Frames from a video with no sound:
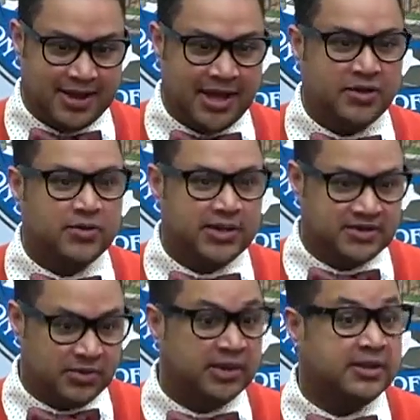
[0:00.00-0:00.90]
And who
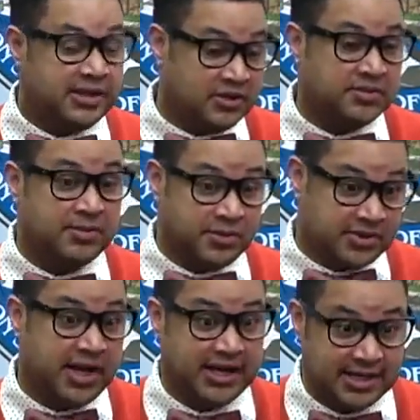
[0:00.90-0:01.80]
is really the ultimate
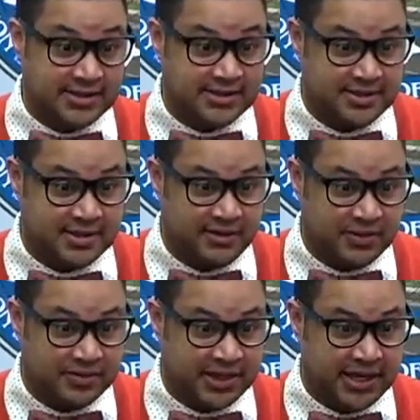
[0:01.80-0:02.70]
protagonist of
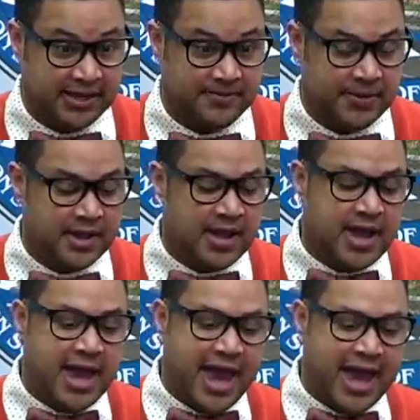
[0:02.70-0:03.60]
the play?
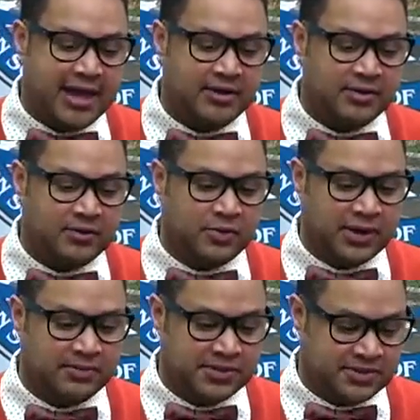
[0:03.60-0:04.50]
And
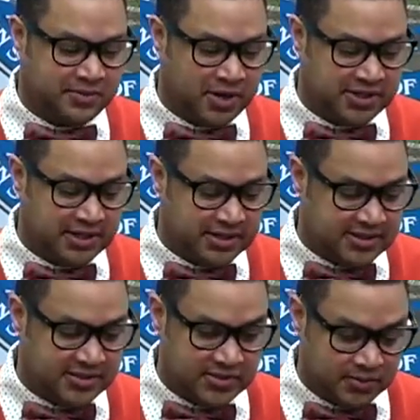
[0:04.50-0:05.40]
what Mr. Pottier
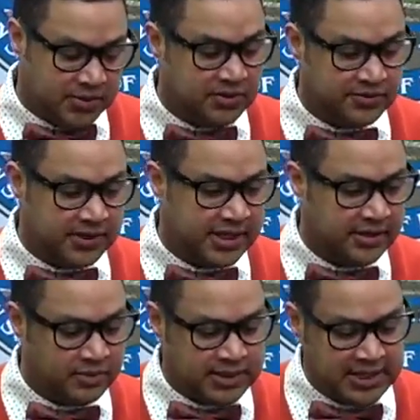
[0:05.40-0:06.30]
said so
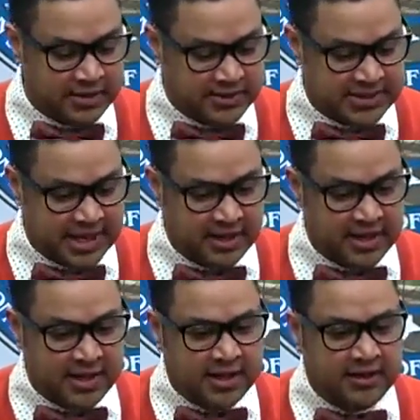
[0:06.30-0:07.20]
beautifully one day was that
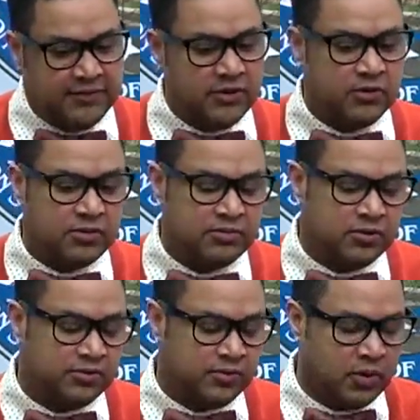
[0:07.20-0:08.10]
if you
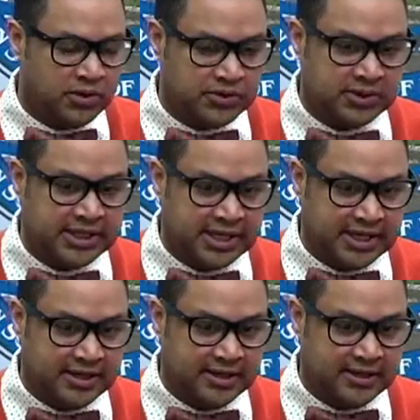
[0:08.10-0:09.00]
removed Walter
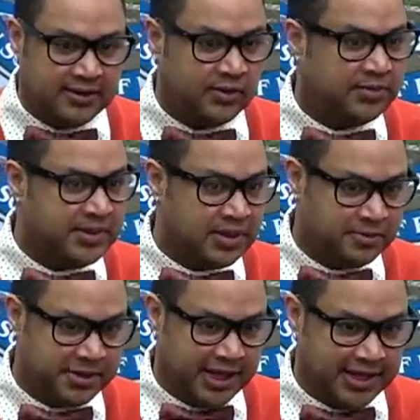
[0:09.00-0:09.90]
Lee, there would be no
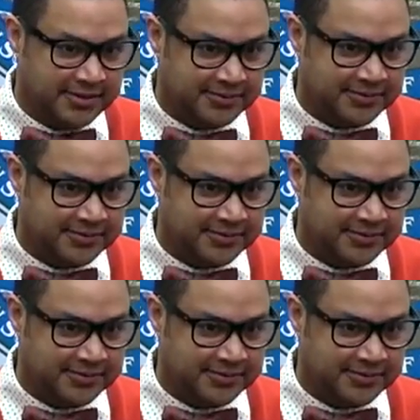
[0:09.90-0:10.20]
play.